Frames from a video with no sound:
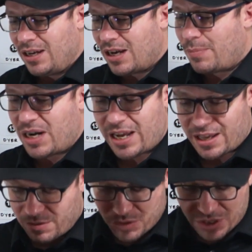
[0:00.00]
But
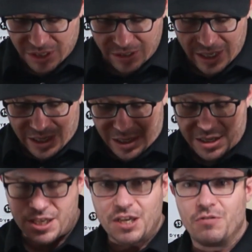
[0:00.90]
hey, it was still
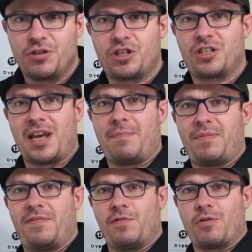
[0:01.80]
a huge step
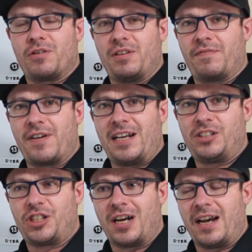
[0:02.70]
for the
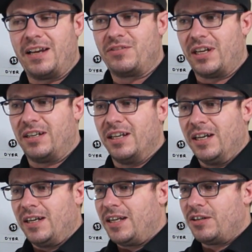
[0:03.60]
franchise, and
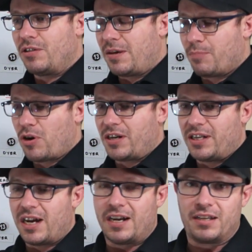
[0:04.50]
you know, they brought
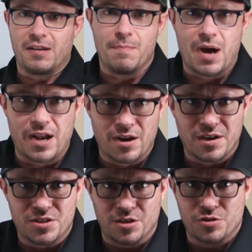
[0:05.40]
in Heineke
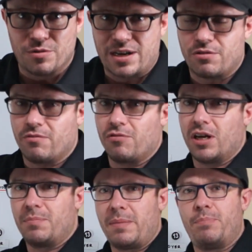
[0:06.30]
Meyer as their director of
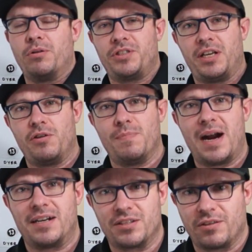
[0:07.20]
rugby, Pote
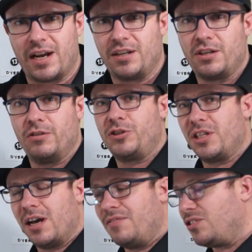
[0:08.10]
Human as their head coach.
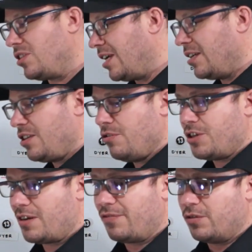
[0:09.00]
They obviously had a
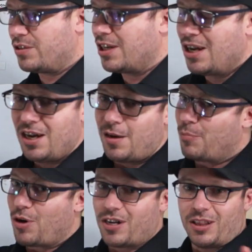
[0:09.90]
huge influence,
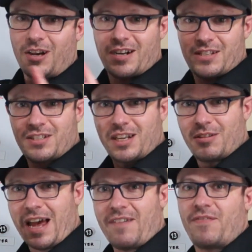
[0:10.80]
brought a lot of
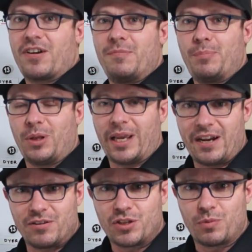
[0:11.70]
South African
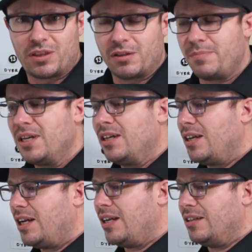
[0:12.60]
players with them,
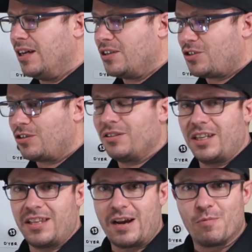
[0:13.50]
and
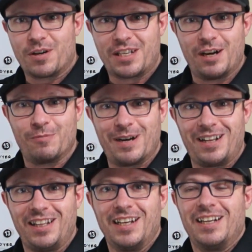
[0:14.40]
certainly they worked out
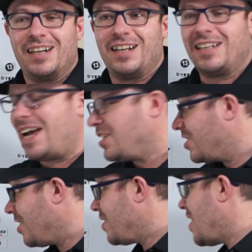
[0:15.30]
well
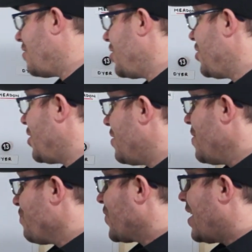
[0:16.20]
last year. Now this
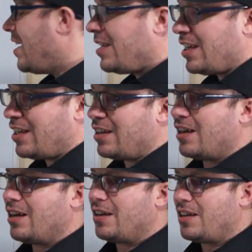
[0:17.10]
year, heading in,
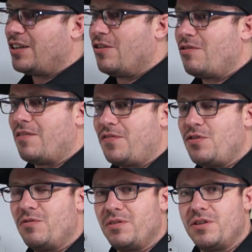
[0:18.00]
you know, a
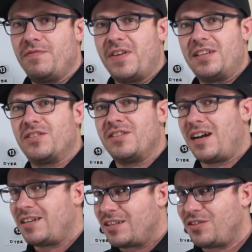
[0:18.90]
few new faces,
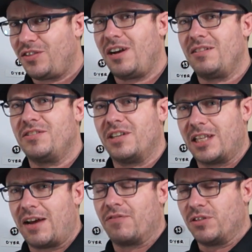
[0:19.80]
not necessarily
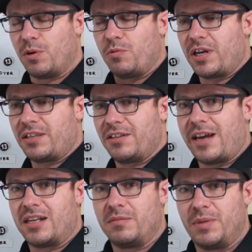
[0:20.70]
South Africans, but we'll get to
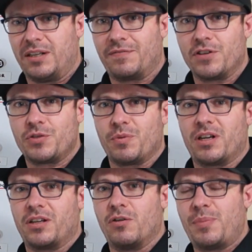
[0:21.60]
that in a minute. First, we're
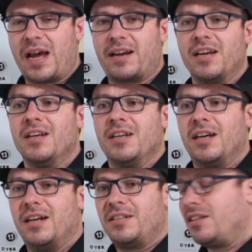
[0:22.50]
going to go back
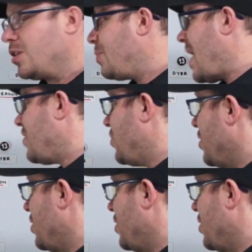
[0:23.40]
to this past